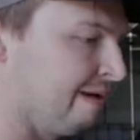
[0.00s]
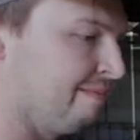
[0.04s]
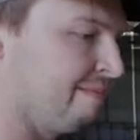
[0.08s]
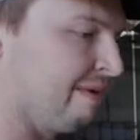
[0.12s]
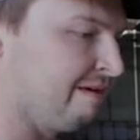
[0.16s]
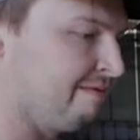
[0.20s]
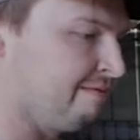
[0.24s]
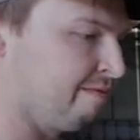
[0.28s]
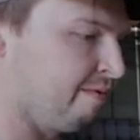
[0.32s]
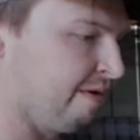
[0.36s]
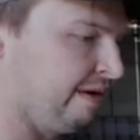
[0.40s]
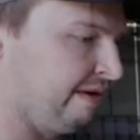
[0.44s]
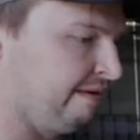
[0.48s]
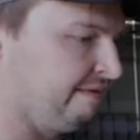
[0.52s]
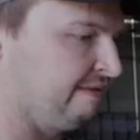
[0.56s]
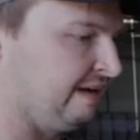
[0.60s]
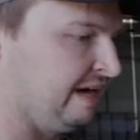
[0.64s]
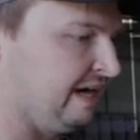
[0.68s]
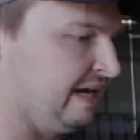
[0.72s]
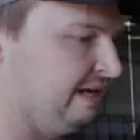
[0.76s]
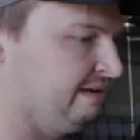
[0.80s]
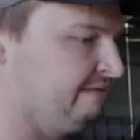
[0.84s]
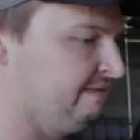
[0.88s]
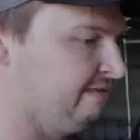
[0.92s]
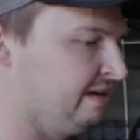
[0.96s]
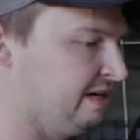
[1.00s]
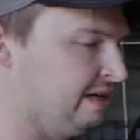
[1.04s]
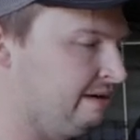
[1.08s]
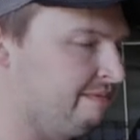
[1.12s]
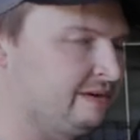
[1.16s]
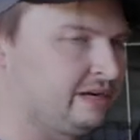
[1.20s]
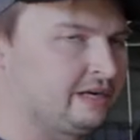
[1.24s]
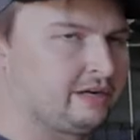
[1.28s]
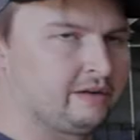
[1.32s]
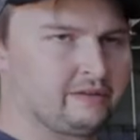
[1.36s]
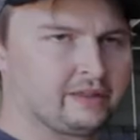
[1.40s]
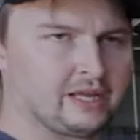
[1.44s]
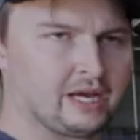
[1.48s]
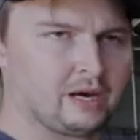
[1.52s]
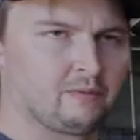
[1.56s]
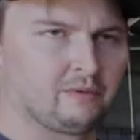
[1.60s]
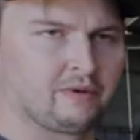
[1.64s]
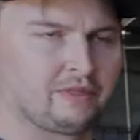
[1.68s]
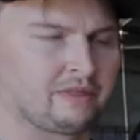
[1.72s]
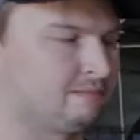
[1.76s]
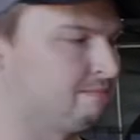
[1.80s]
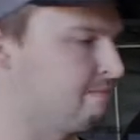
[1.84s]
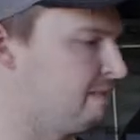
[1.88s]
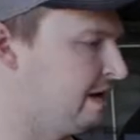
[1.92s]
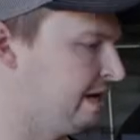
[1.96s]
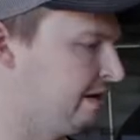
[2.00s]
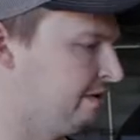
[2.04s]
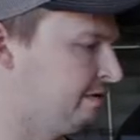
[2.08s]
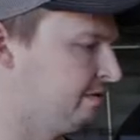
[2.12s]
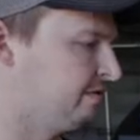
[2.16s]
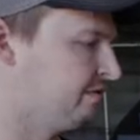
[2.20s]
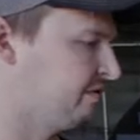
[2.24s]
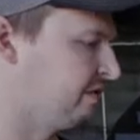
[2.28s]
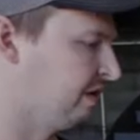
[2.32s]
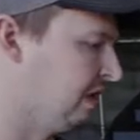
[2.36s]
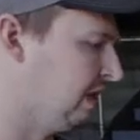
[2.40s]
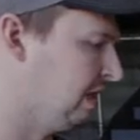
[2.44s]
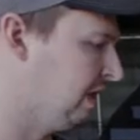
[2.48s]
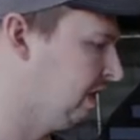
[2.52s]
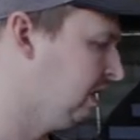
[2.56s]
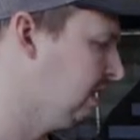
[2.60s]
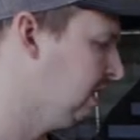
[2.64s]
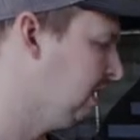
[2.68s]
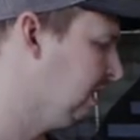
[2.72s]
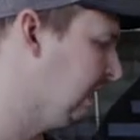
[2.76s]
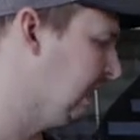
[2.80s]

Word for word: cut my 45, and I'm going to do that with a miter saw.